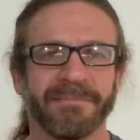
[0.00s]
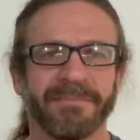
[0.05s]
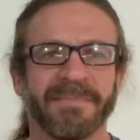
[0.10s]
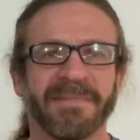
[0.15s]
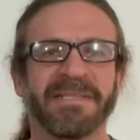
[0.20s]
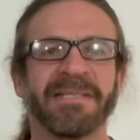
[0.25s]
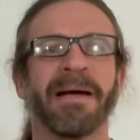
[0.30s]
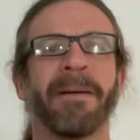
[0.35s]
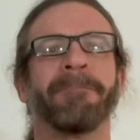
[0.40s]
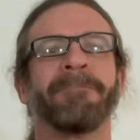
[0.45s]

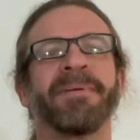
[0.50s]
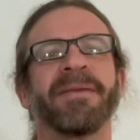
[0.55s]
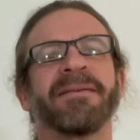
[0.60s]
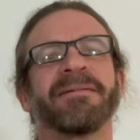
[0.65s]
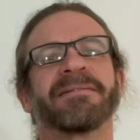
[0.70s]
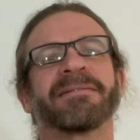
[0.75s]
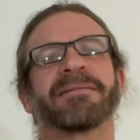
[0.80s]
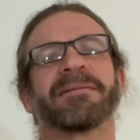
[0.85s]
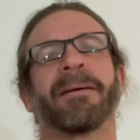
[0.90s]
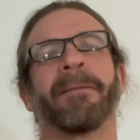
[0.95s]
What's up,
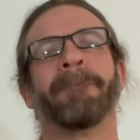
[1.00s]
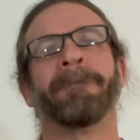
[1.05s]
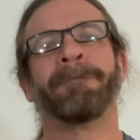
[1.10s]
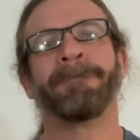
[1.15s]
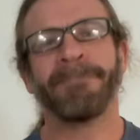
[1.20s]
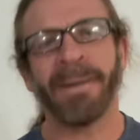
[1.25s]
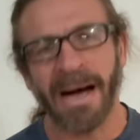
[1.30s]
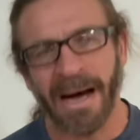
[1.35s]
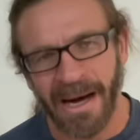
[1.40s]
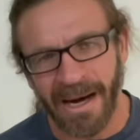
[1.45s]
Beasts?
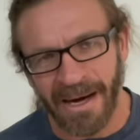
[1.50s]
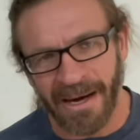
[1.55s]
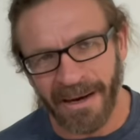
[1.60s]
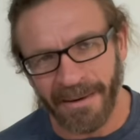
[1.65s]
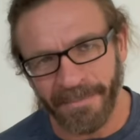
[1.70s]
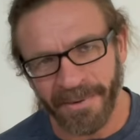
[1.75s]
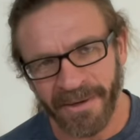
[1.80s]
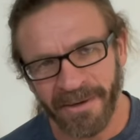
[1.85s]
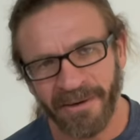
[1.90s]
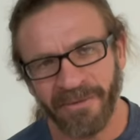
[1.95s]

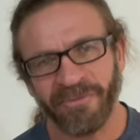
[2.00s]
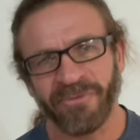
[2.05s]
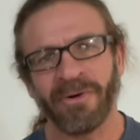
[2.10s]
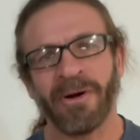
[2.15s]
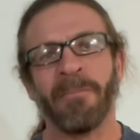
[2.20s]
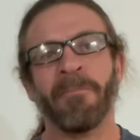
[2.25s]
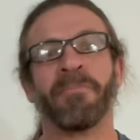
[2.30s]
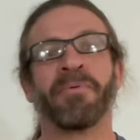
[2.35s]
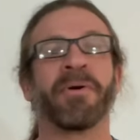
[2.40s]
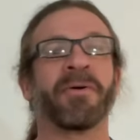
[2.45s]
Bob here
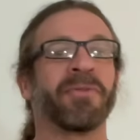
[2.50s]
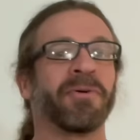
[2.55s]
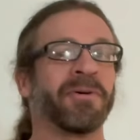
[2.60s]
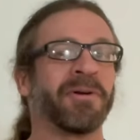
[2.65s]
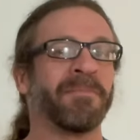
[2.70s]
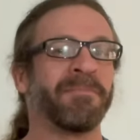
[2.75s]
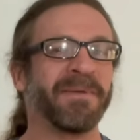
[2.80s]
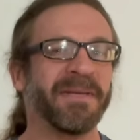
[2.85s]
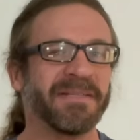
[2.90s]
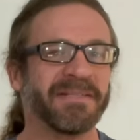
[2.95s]
from Brotherhood
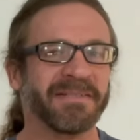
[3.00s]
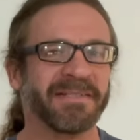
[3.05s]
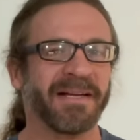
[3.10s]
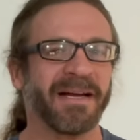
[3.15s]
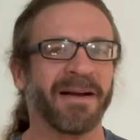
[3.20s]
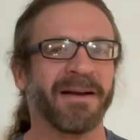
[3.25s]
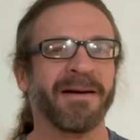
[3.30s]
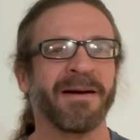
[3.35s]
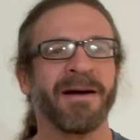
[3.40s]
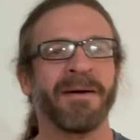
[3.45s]
of
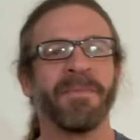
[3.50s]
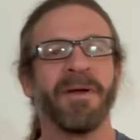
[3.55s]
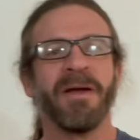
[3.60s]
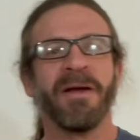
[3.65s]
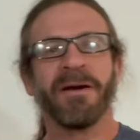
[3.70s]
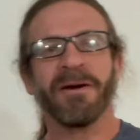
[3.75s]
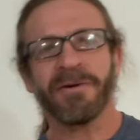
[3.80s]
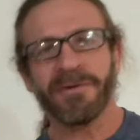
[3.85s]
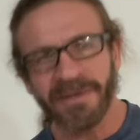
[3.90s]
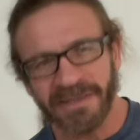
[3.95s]

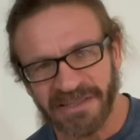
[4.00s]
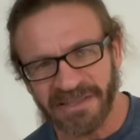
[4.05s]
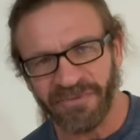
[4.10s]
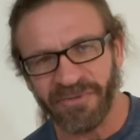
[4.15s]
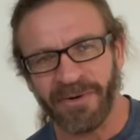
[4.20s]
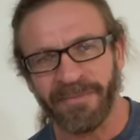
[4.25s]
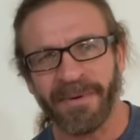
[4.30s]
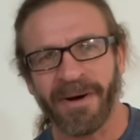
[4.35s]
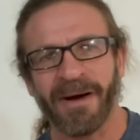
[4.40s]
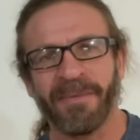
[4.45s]
Beasts.com,
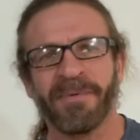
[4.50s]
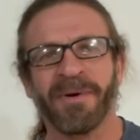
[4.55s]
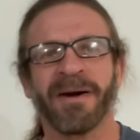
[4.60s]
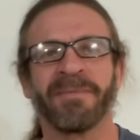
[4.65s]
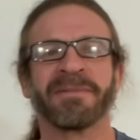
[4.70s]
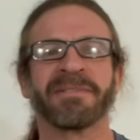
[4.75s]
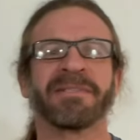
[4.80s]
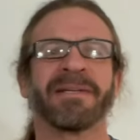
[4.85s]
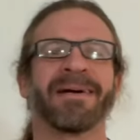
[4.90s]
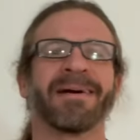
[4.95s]

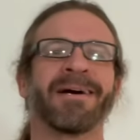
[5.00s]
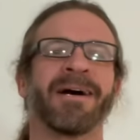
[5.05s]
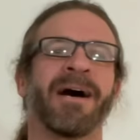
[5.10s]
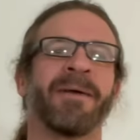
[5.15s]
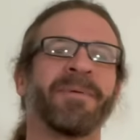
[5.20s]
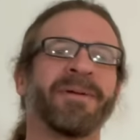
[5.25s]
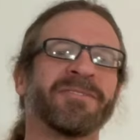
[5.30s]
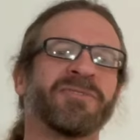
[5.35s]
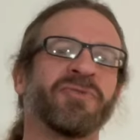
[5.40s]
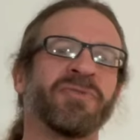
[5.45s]

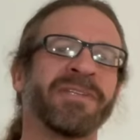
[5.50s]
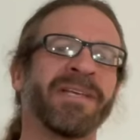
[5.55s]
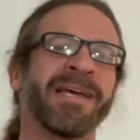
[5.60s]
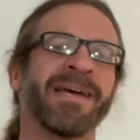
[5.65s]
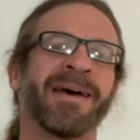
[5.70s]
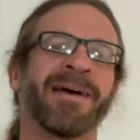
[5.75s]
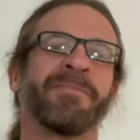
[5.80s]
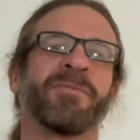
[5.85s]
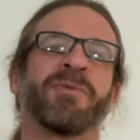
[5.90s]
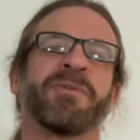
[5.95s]
ChristopherBobRoberts.com, and today
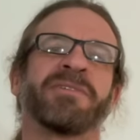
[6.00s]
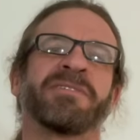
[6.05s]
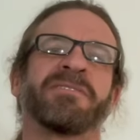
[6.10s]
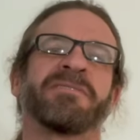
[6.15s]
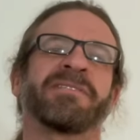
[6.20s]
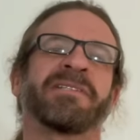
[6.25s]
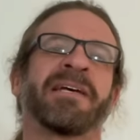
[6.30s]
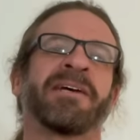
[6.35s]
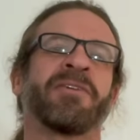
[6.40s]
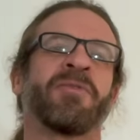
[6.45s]
I'm going to
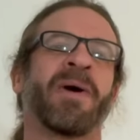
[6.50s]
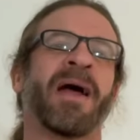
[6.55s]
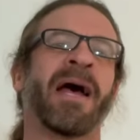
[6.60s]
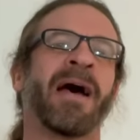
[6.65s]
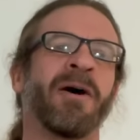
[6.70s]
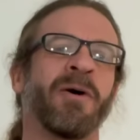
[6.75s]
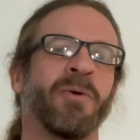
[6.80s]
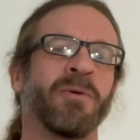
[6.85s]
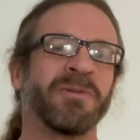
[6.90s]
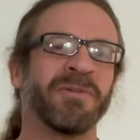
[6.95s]
tell you
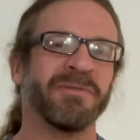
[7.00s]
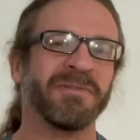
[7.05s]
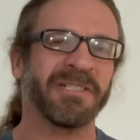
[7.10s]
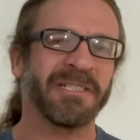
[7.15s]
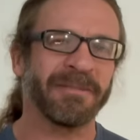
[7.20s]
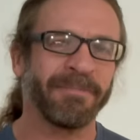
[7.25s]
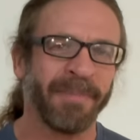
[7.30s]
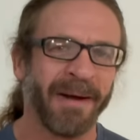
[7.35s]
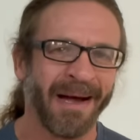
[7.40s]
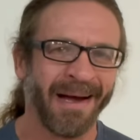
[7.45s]
how to
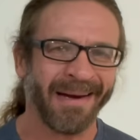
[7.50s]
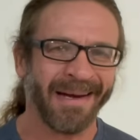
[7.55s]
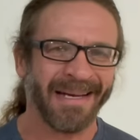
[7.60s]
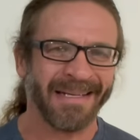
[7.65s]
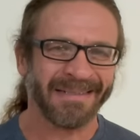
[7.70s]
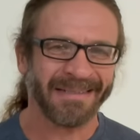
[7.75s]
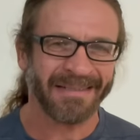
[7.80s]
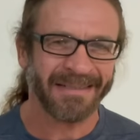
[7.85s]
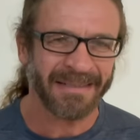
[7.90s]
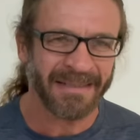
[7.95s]
spot a
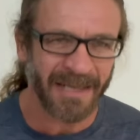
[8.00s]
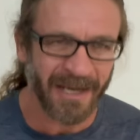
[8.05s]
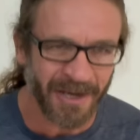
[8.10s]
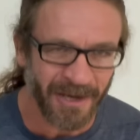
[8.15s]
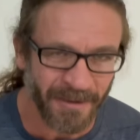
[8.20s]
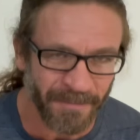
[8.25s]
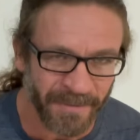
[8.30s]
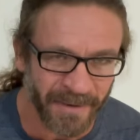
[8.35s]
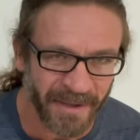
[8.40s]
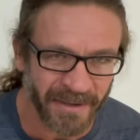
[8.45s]

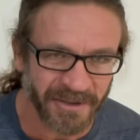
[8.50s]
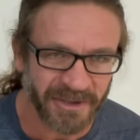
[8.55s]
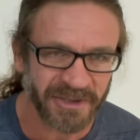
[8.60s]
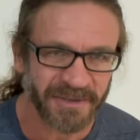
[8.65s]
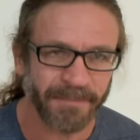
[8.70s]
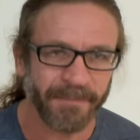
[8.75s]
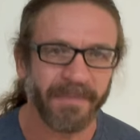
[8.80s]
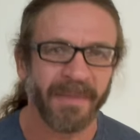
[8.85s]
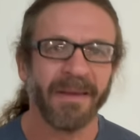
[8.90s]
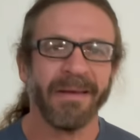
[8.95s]
sucker
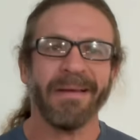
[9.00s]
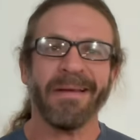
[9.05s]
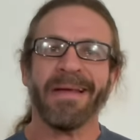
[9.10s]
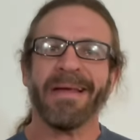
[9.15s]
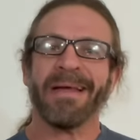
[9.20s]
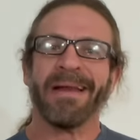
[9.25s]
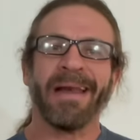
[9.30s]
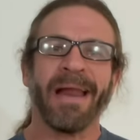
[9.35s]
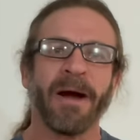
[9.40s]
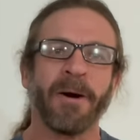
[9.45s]
punch.
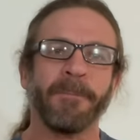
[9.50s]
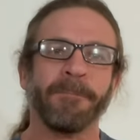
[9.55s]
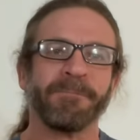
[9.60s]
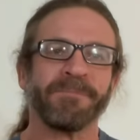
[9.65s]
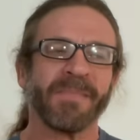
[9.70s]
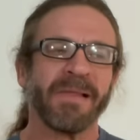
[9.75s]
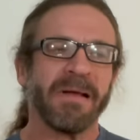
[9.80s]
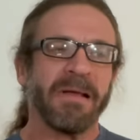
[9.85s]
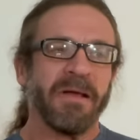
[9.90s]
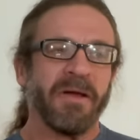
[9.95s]
Now,
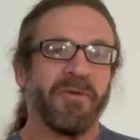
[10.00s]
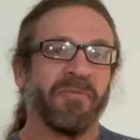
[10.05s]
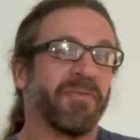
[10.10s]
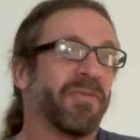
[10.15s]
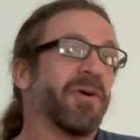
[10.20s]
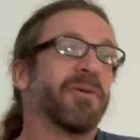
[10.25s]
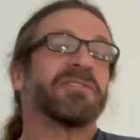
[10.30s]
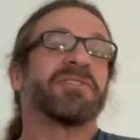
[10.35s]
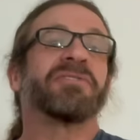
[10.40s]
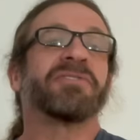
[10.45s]
for
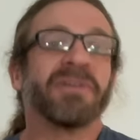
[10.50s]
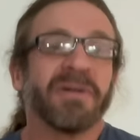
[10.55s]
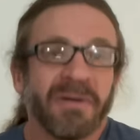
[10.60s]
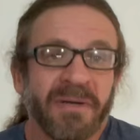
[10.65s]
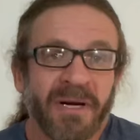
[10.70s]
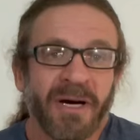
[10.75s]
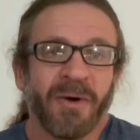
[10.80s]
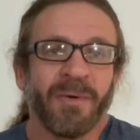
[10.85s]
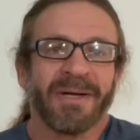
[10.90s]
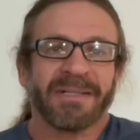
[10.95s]
those who don't
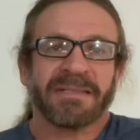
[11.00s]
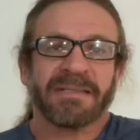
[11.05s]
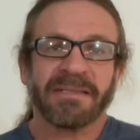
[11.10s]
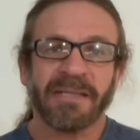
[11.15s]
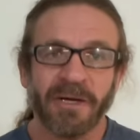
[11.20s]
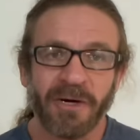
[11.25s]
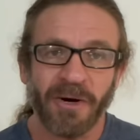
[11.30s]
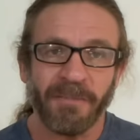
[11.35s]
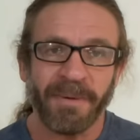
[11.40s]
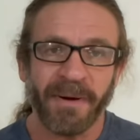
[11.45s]
know, a
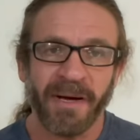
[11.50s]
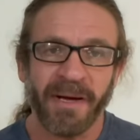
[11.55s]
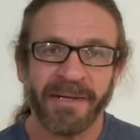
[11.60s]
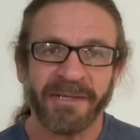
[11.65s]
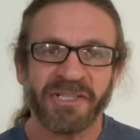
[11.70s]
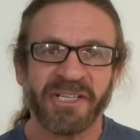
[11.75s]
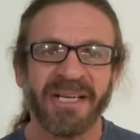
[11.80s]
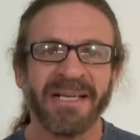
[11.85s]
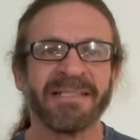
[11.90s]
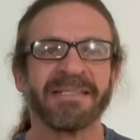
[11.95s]
sucker
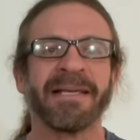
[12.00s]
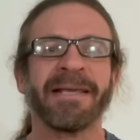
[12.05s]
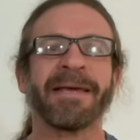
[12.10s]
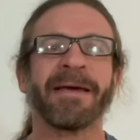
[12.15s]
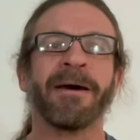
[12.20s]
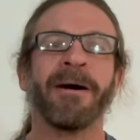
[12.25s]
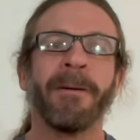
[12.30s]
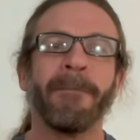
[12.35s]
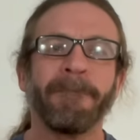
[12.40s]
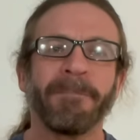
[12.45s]
punch is a
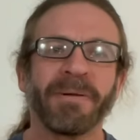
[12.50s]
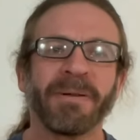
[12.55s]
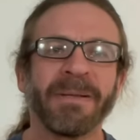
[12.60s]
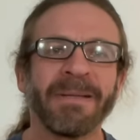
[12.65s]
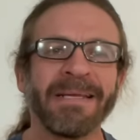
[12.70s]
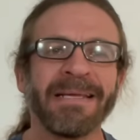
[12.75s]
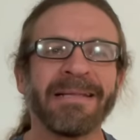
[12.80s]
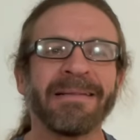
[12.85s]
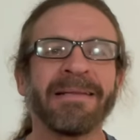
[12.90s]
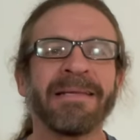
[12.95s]

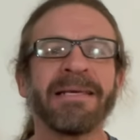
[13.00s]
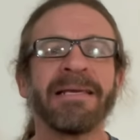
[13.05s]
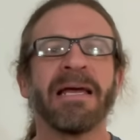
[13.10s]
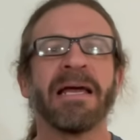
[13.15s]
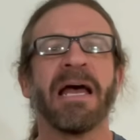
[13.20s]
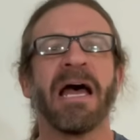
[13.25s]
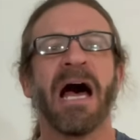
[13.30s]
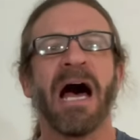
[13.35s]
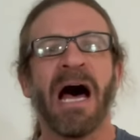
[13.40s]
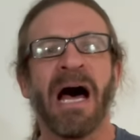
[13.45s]

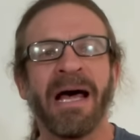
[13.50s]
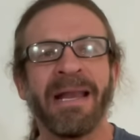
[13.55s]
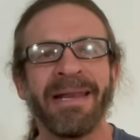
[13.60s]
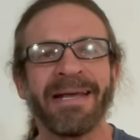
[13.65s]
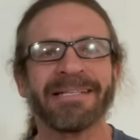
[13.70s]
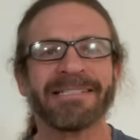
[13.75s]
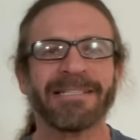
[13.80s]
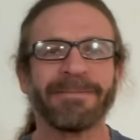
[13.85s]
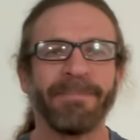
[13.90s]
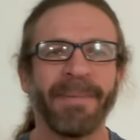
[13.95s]
completely
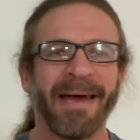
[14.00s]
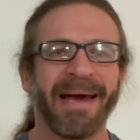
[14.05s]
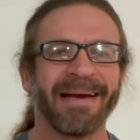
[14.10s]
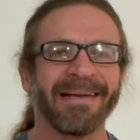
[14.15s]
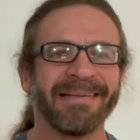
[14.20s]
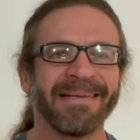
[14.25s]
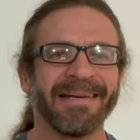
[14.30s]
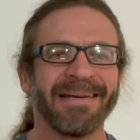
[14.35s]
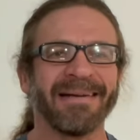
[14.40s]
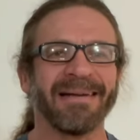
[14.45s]

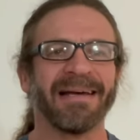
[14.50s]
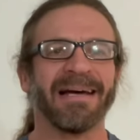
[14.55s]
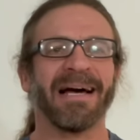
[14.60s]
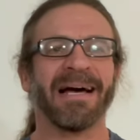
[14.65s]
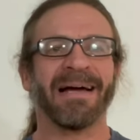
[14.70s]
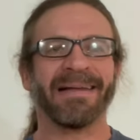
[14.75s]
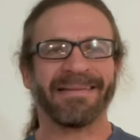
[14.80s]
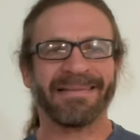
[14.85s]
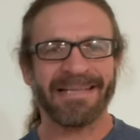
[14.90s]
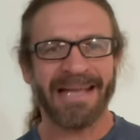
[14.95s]
unexpected
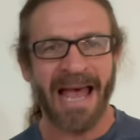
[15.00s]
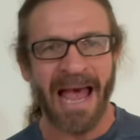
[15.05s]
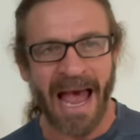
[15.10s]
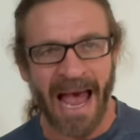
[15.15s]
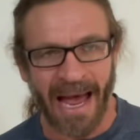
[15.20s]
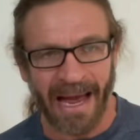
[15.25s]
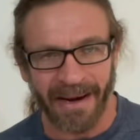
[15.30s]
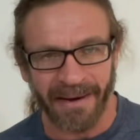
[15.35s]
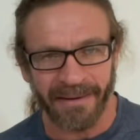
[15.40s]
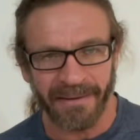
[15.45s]

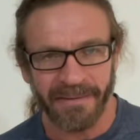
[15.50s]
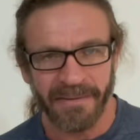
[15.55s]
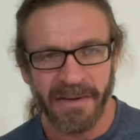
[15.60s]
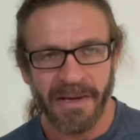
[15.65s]
attack.